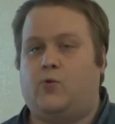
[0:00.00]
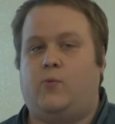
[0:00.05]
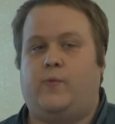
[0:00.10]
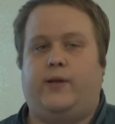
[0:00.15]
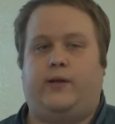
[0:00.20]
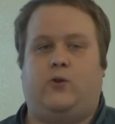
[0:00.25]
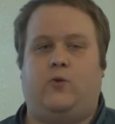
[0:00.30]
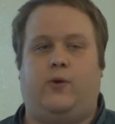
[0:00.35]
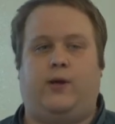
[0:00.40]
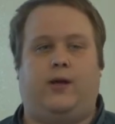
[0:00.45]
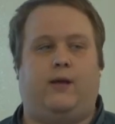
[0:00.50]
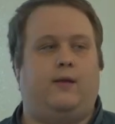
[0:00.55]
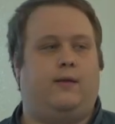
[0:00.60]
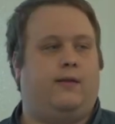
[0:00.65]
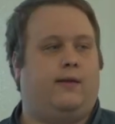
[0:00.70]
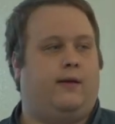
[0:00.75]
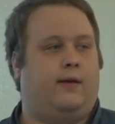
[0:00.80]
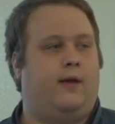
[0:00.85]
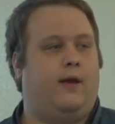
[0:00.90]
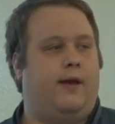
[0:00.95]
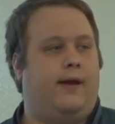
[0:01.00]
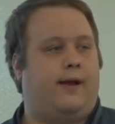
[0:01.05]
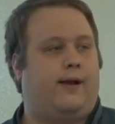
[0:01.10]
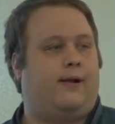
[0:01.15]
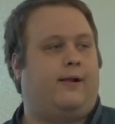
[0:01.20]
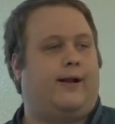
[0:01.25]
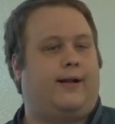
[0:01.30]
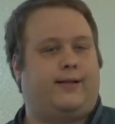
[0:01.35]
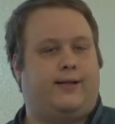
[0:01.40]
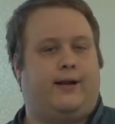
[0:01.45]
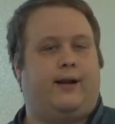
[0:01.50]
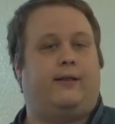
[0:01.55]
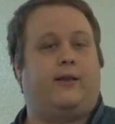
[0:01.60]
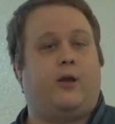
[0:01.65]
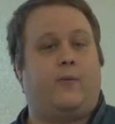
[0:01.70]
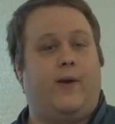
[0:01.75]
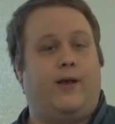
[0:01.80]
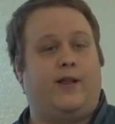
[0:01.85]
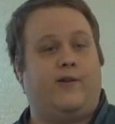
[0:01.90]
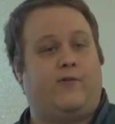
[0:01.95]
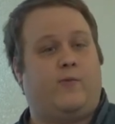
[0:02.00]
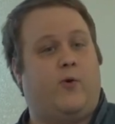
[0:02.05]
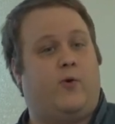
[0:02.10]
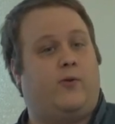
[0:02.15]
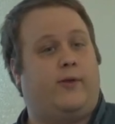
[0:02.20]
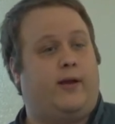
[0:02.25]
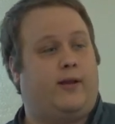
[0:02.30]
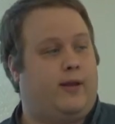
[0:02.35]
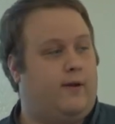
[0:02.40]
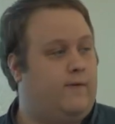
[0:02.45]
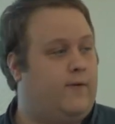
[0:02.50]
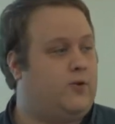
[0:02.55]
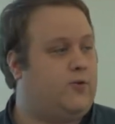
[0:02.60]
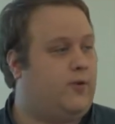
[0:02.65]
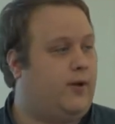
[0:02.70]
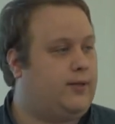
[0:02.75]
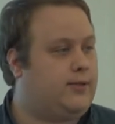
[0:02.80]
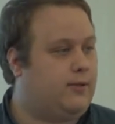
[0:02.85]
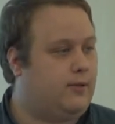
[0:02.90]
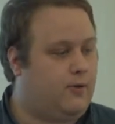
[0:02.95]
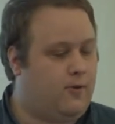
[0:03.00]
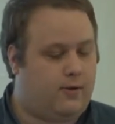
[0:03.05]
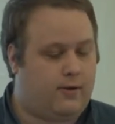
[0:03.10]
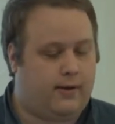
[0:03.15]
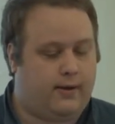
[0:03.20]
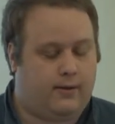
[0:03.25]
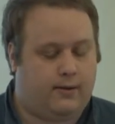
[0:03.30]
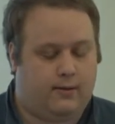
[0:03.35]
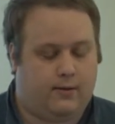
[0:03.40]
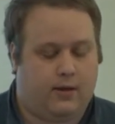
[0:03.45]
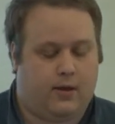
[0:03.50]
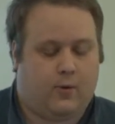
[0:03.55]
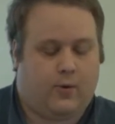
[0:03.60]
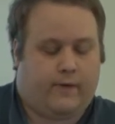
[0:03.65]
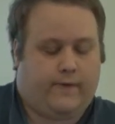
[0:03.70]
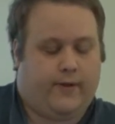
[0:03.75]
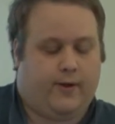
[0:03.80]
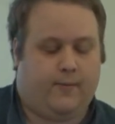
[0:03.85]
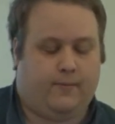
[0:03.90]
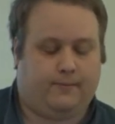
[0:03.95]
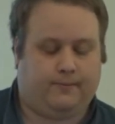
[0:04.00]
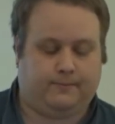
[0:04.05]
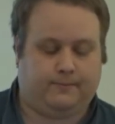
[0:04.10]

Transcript: will be doing it in the collect it on the command line remotely and then visualize it locally uh, workflow.